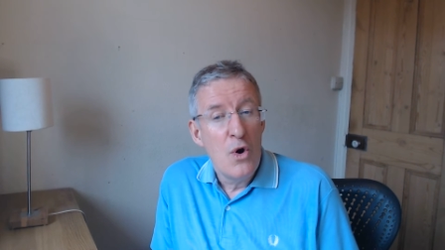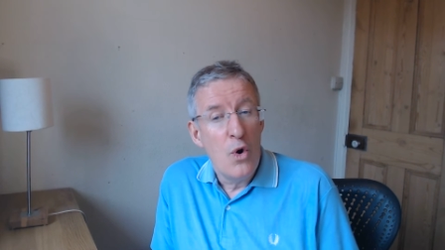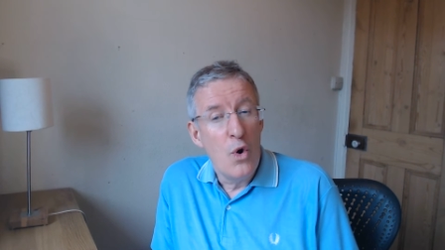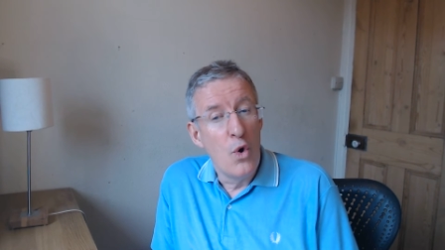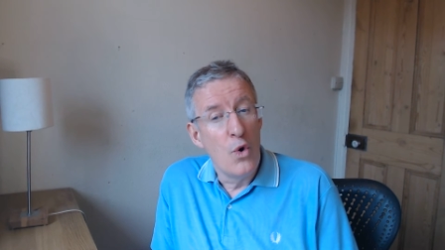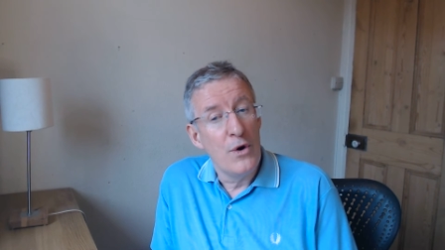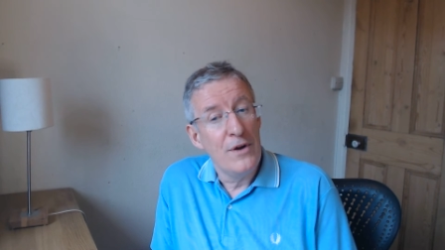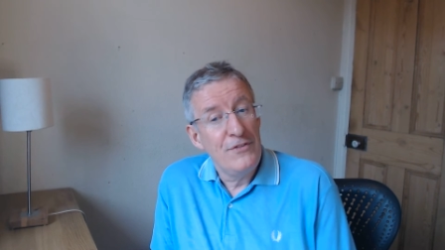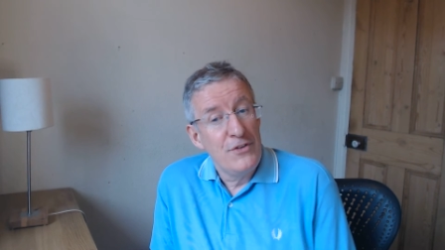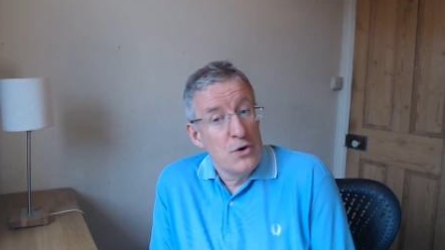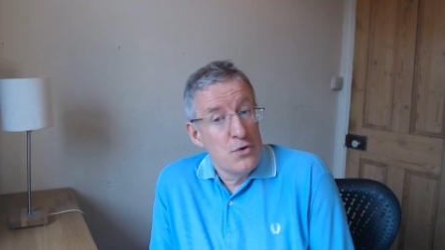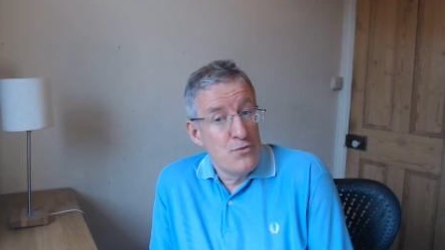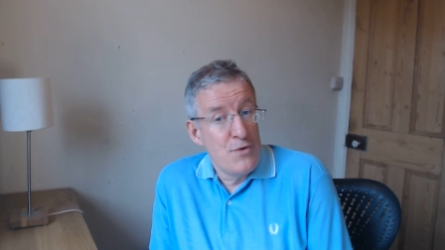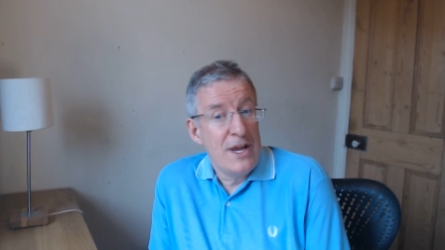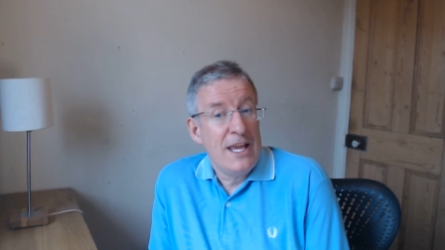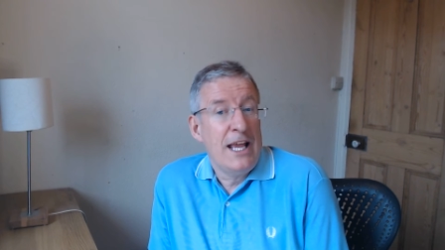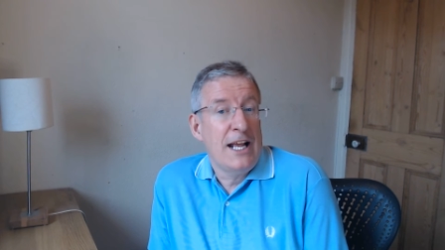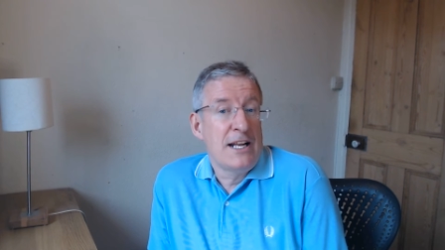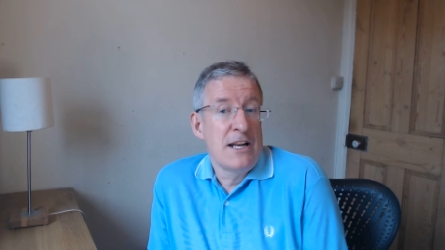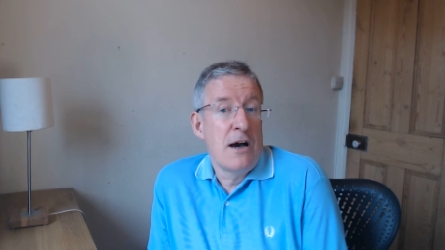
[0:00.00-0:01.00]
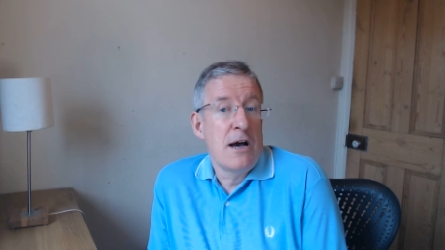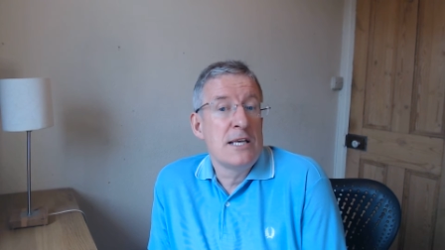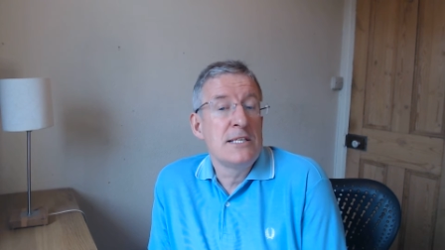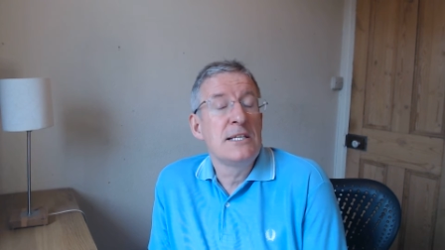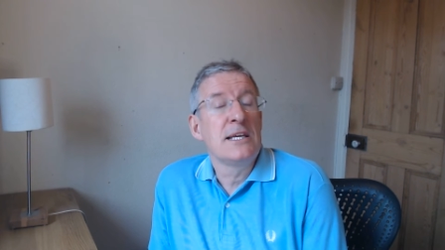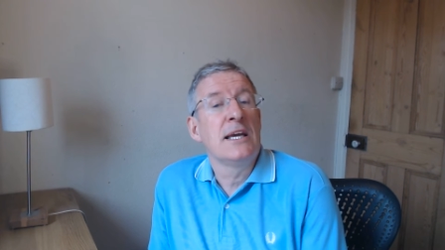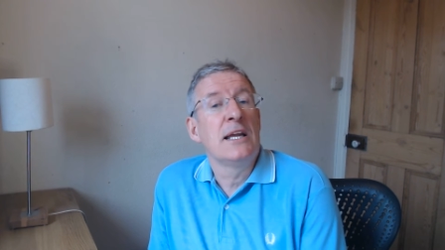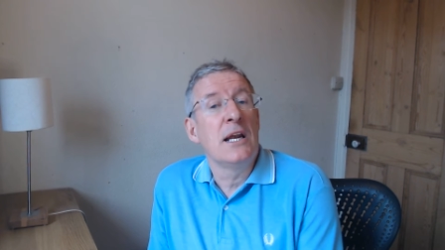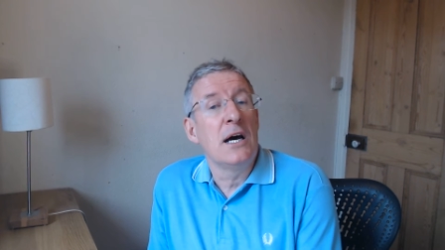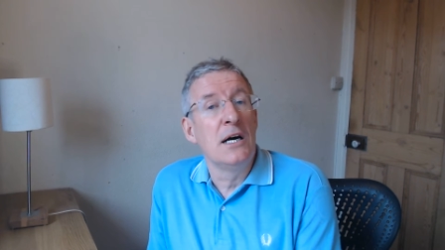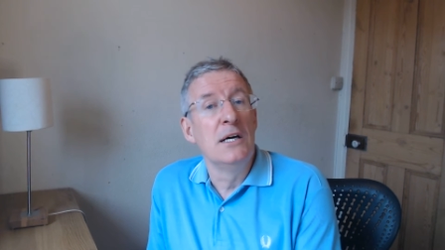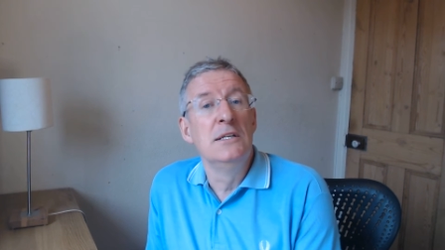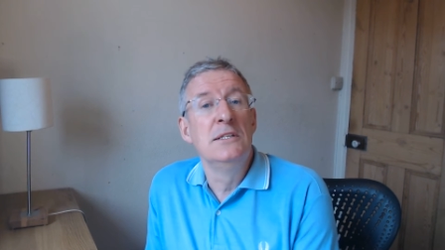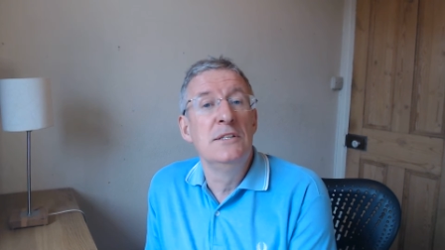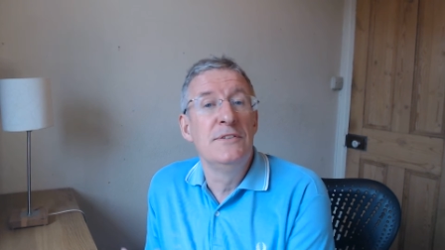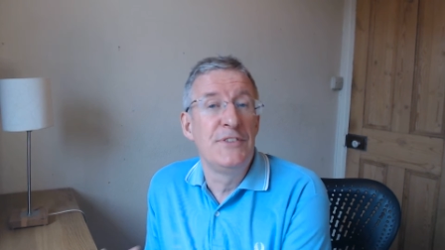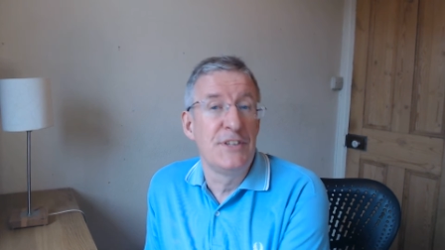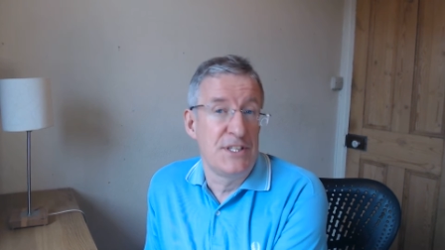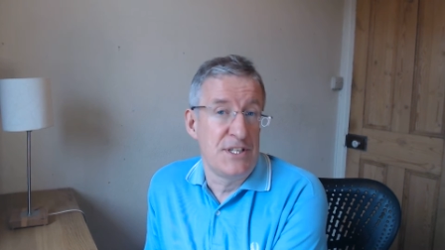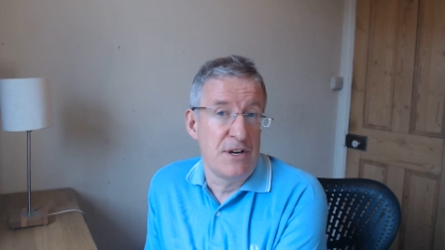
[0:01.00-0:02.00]
or if you're recognizing it
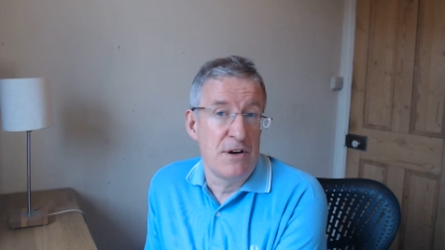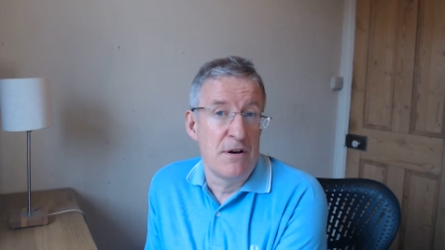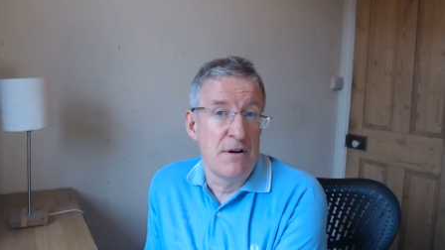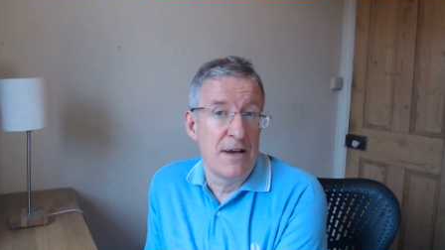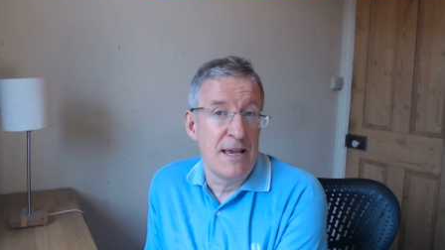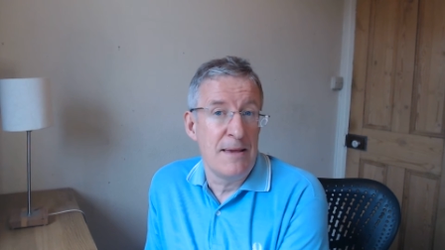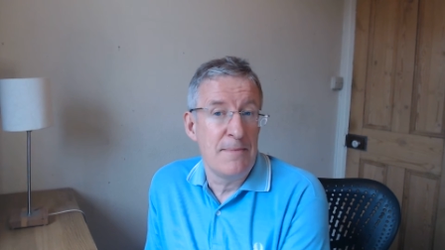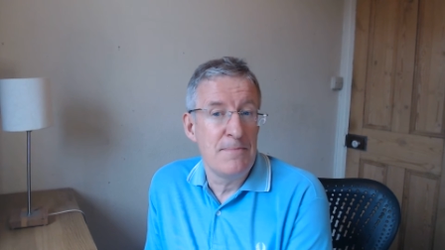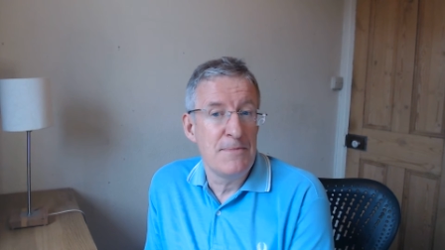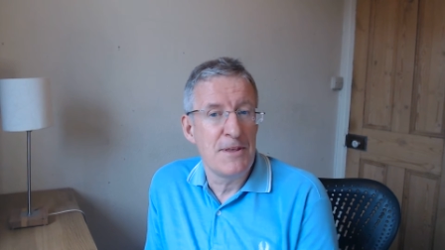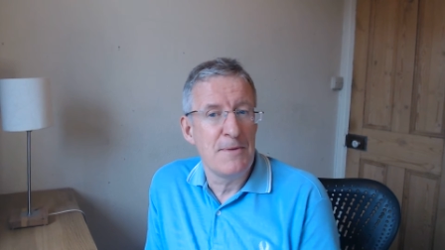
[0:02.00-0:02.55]
over time,